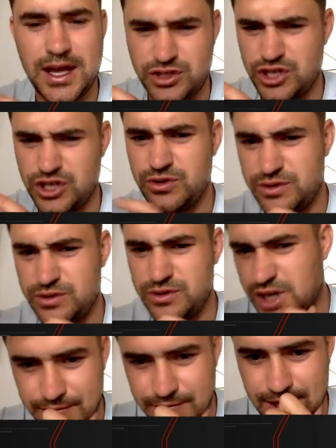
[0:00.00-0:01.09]
June time.
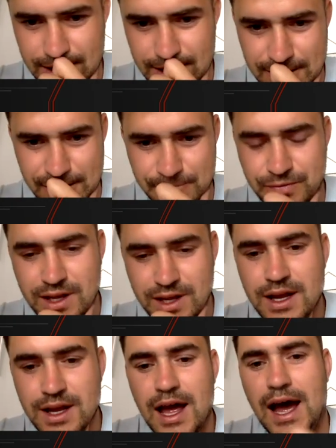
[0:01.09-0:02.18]

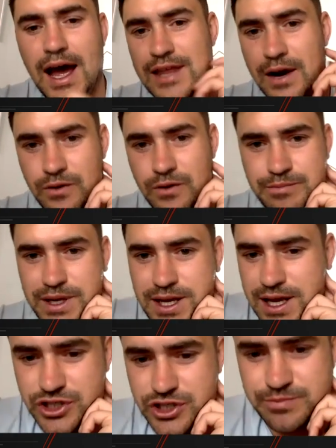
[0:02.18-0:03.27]
And that would be,
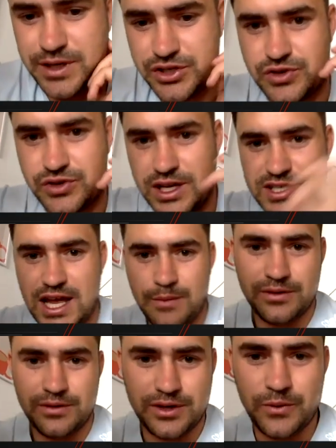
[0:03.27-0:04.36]
and just be a straight
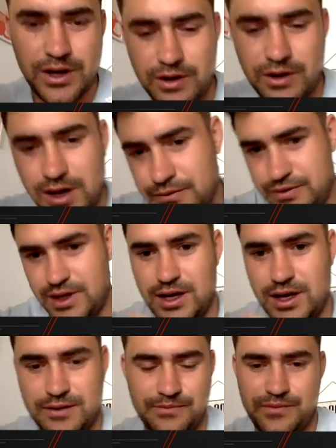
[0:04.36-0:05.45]
table. The winner of
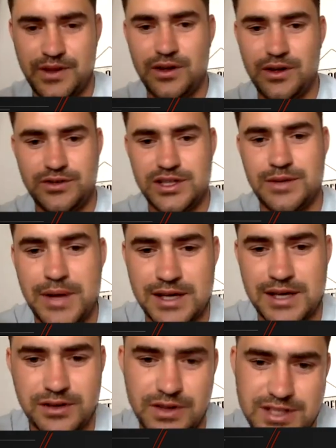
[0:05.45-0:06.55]
did the
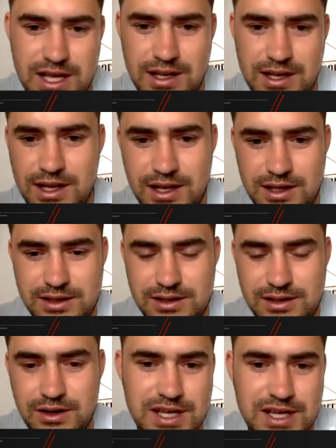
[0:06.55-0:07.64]
best over the 10 league
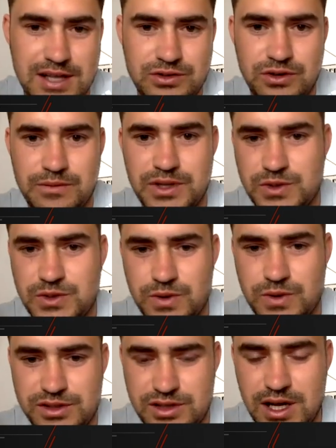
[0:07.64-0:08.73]
or 10 tournaments
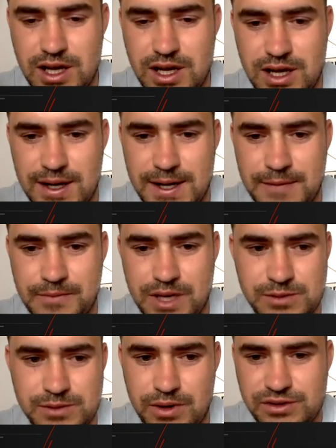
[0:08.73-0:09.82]
was, I
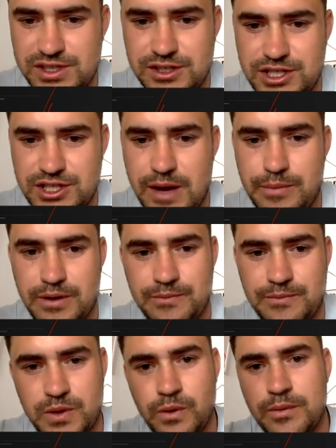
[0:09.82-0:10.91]
suppose, series champion.
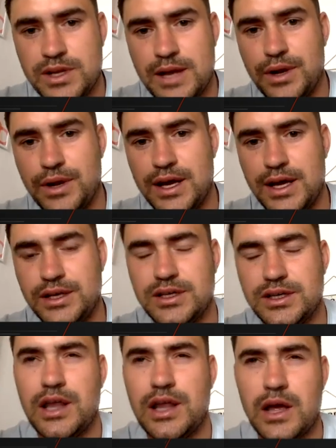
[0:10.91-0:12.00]
The women then played,
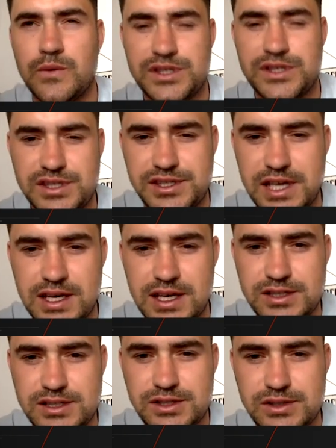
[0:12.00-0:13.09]
I think it was
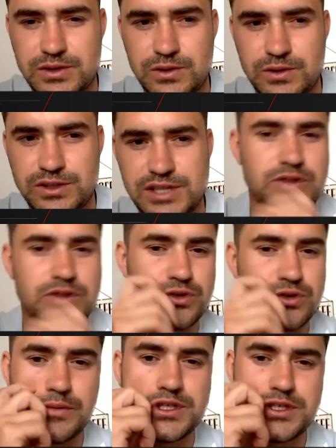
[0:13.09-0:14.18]
6 or 7
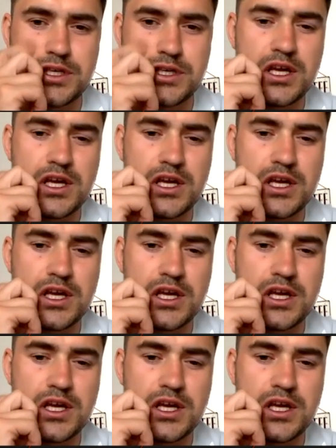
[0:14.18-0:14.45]
tournaments.